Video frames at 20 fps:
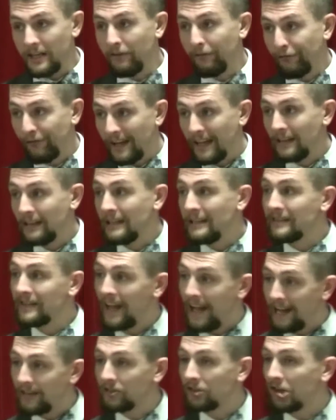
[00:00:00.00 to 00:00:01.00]
in failing
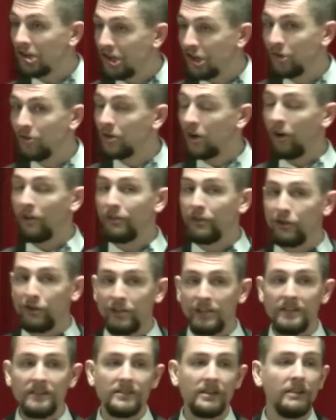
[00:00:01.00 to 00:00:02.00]
to execute on the
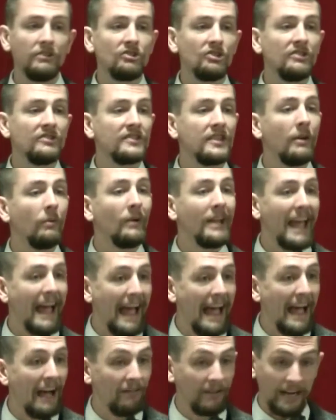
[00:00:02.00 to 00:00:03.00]
good intentions that we
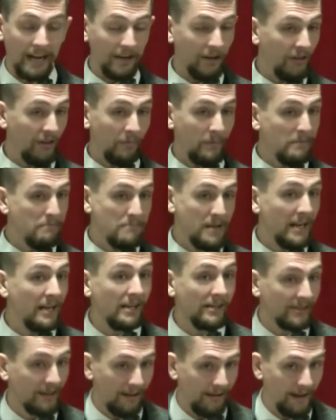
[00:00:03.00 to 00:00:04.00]
have. And I know there have been
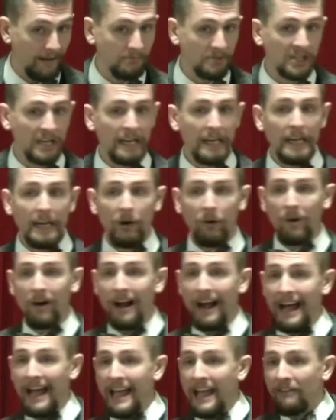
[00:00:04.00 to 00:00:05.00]
many times
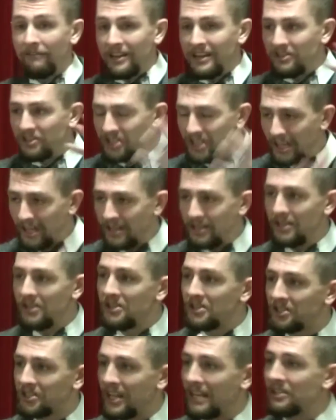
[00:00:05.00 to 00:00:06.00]
where I have
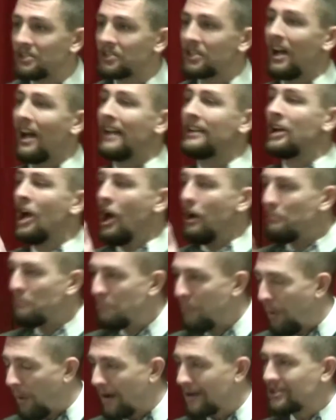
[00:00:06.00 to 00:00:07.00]
intended to set aside
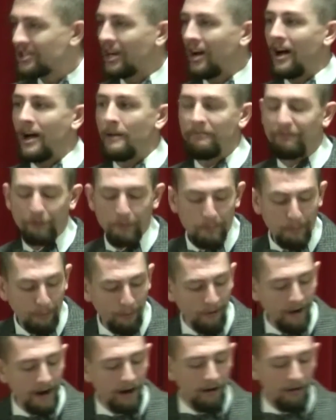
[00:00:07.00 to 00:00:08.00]
more time for
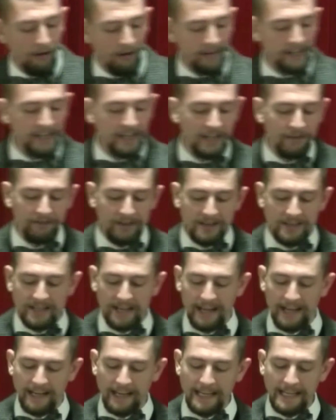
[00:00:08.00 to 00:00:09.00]
prayer on a given
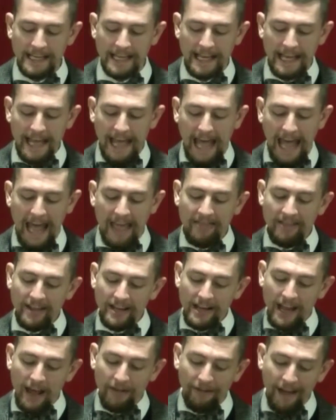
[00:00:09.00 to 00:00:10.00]
day and
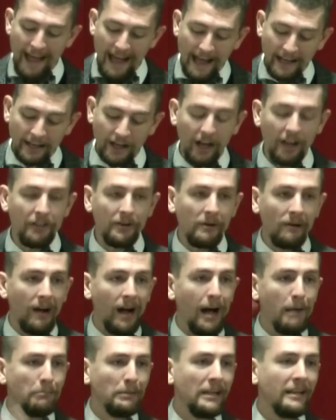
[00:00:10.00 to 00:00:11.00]
then have had
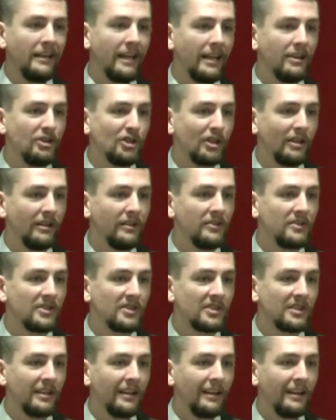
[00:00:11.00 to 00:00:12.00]
other
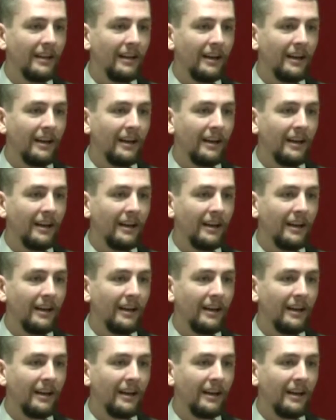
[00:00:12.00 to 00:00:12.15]
obligations